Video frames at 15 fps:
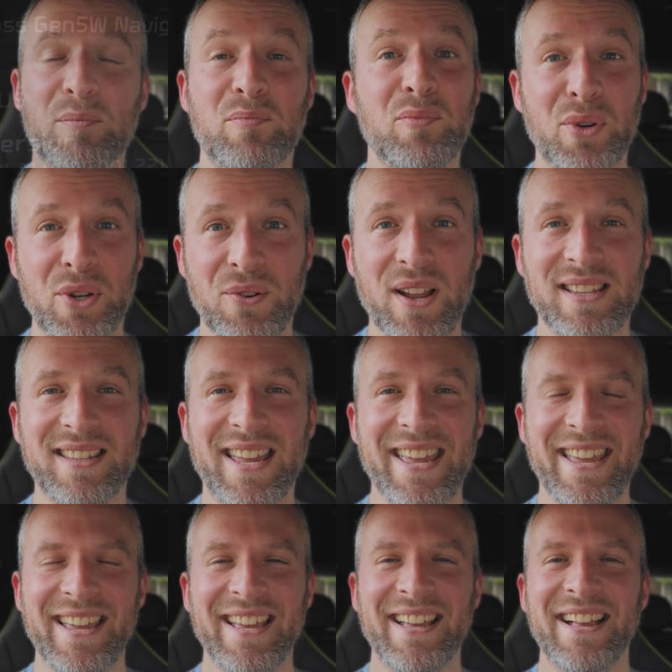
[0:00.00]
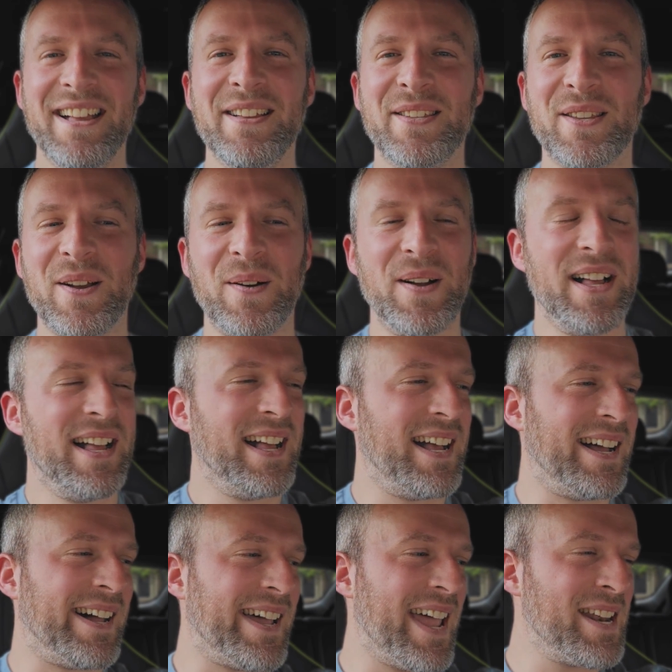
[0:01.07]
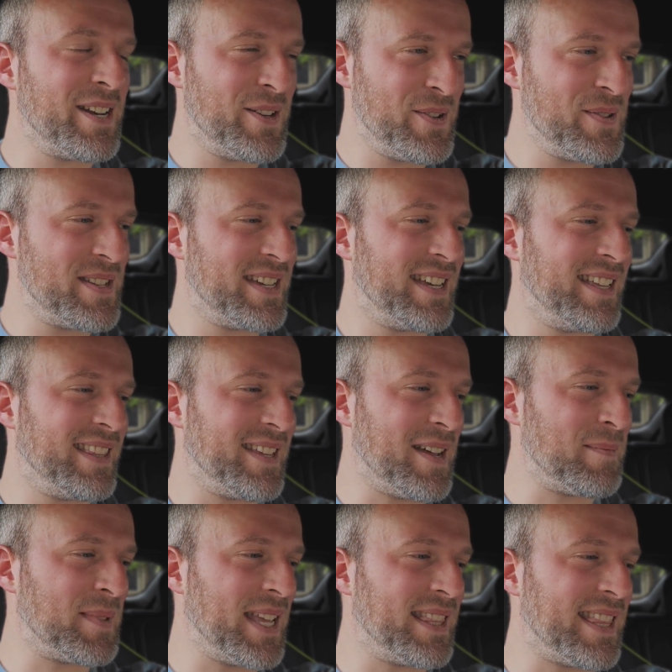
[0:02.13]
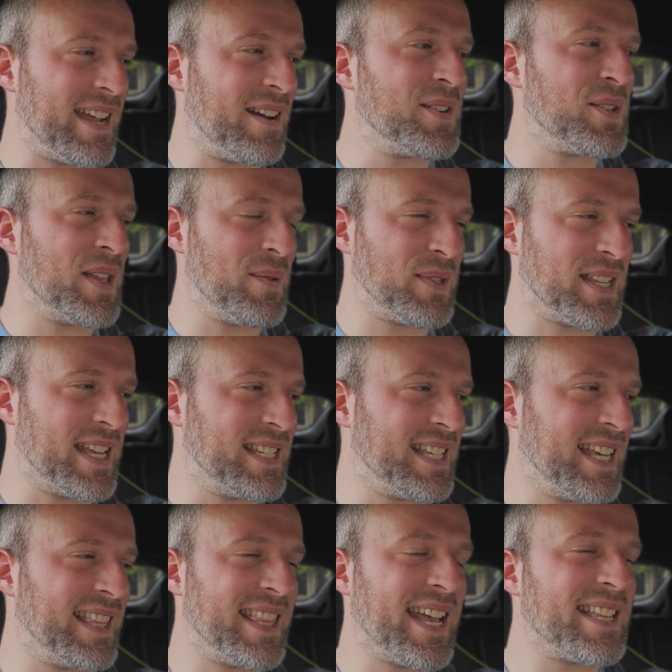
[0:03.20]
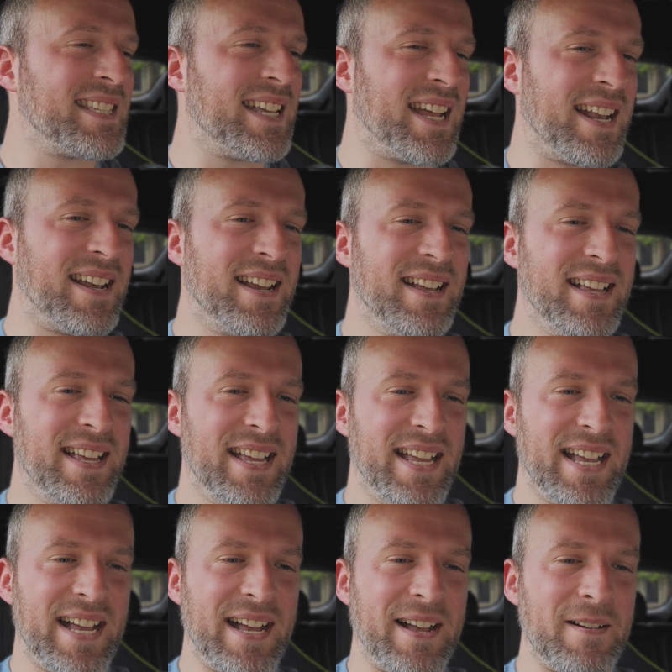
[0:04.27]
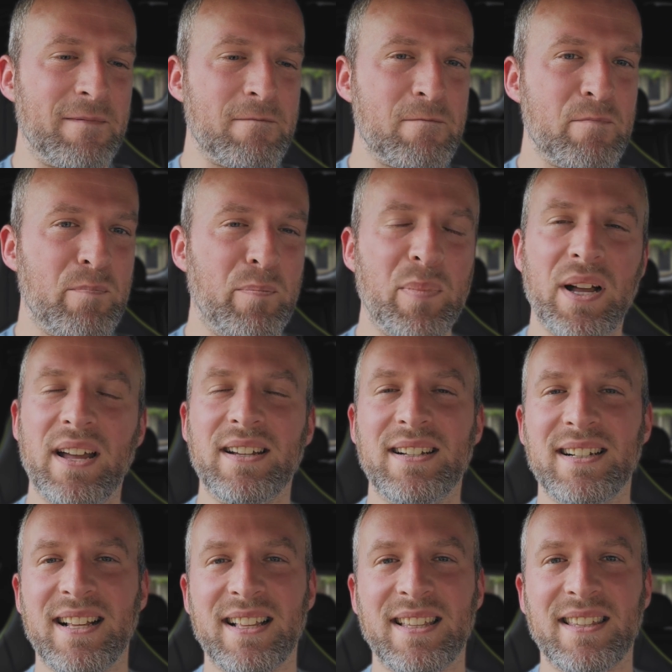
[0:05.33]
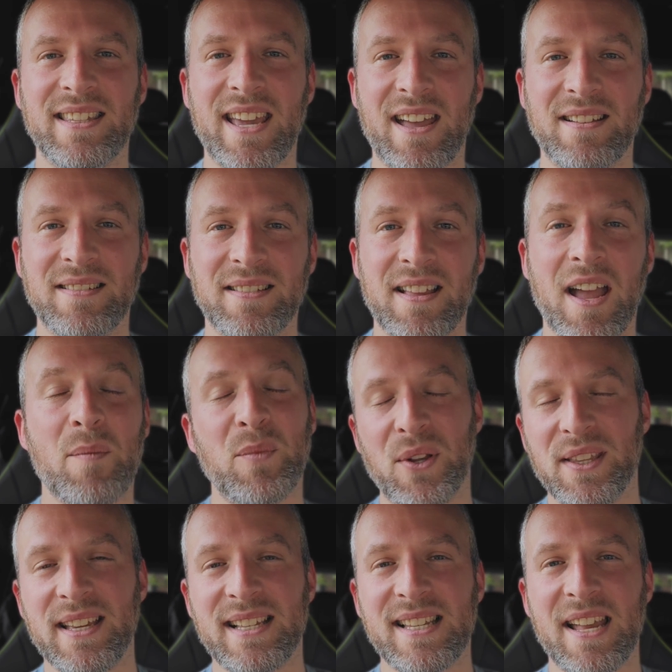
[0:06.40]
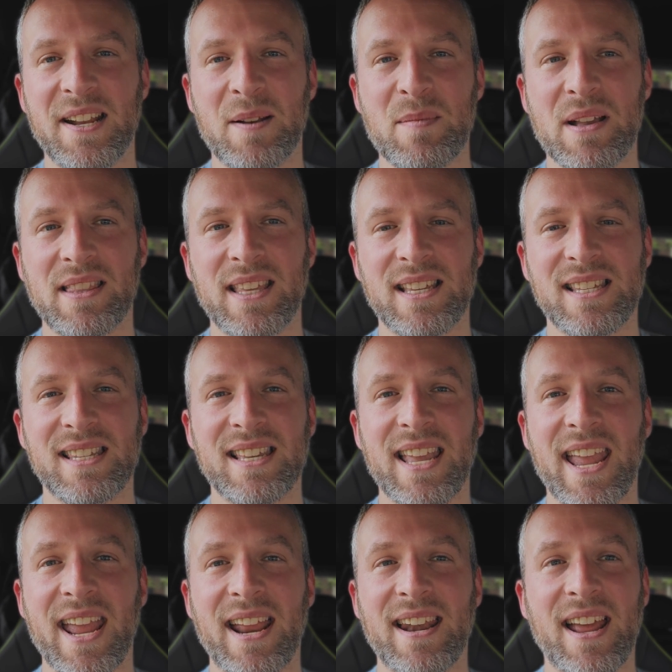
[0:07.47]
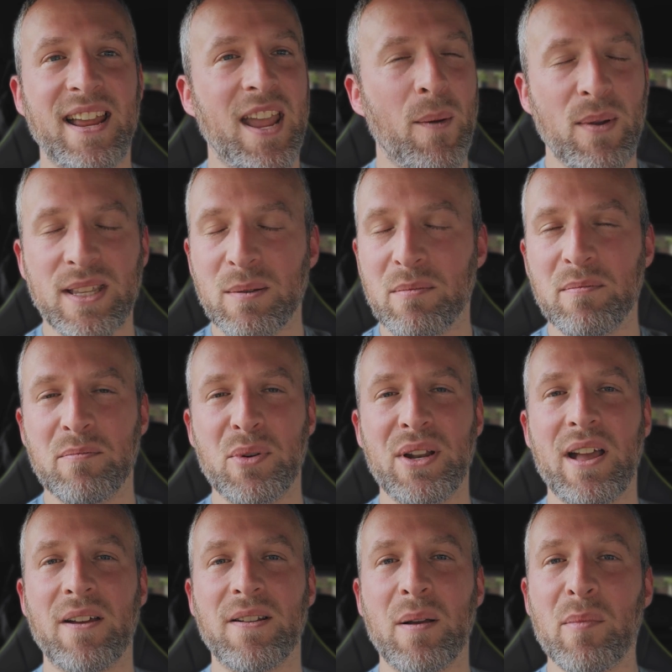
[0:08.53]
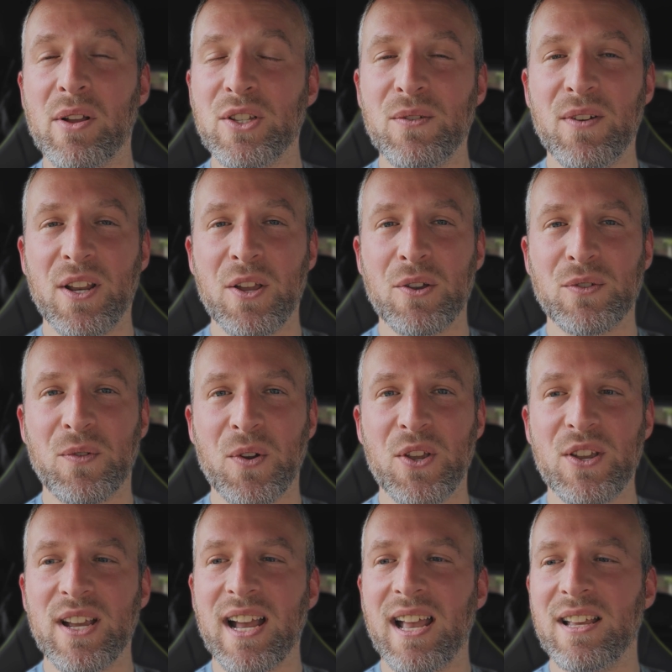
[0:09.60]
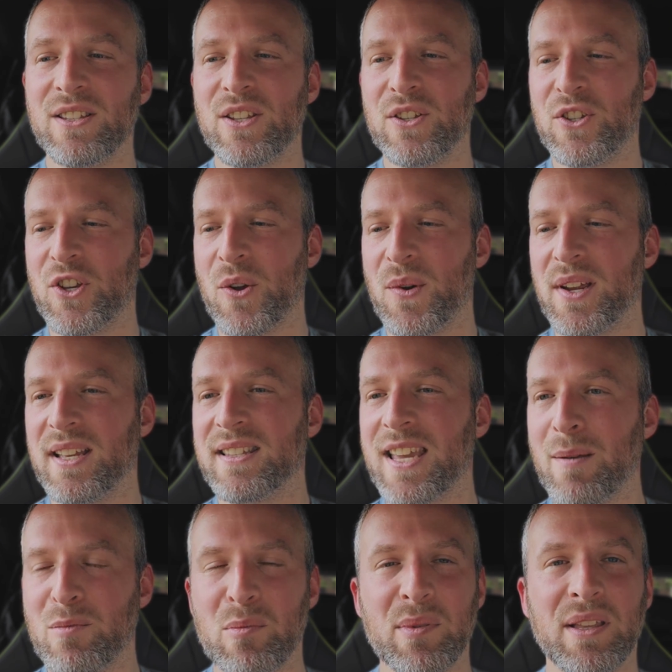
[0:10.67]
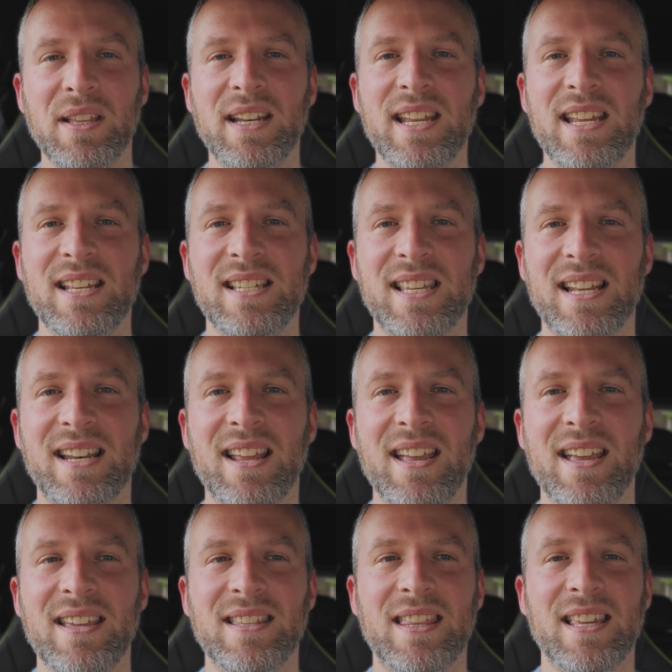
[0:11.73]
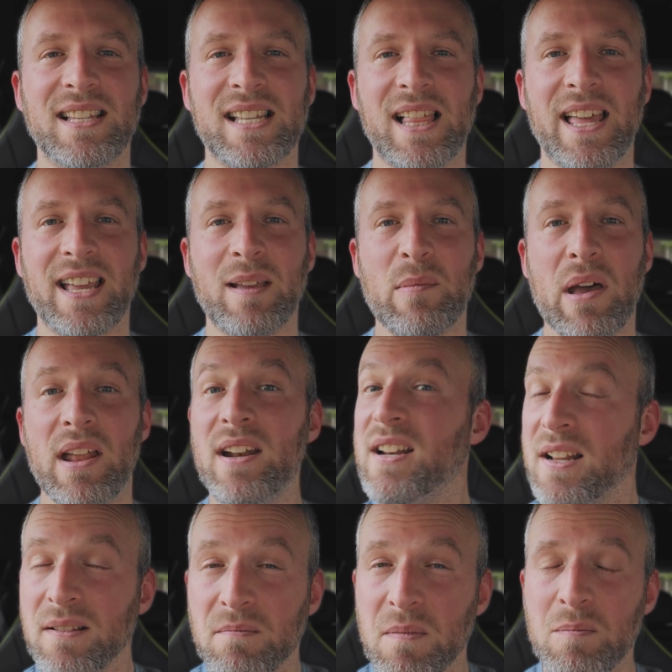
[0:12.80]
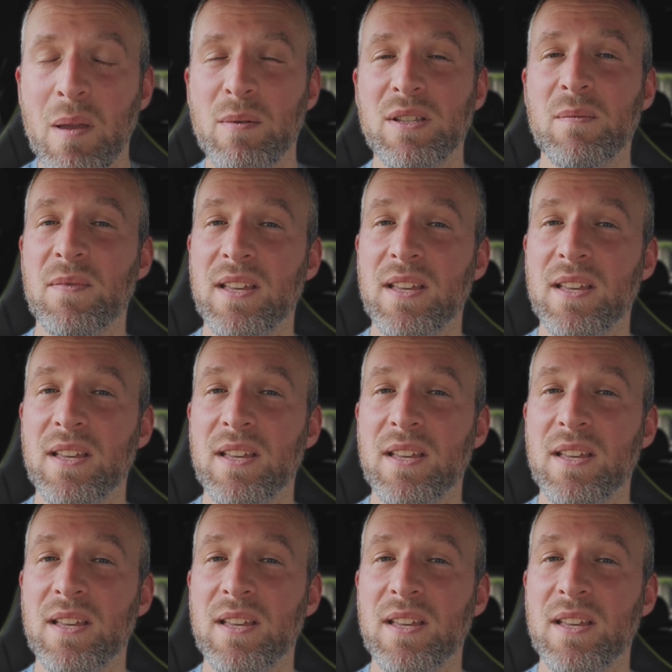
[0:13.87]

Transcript: that's pretty crazy. So I had to do the update there. So that was nice to get that done. But yeah, I'm really excited about this, and I can't wait to put out a bunch of videos for you guys showing its capabilities and the things I like about it, and maybe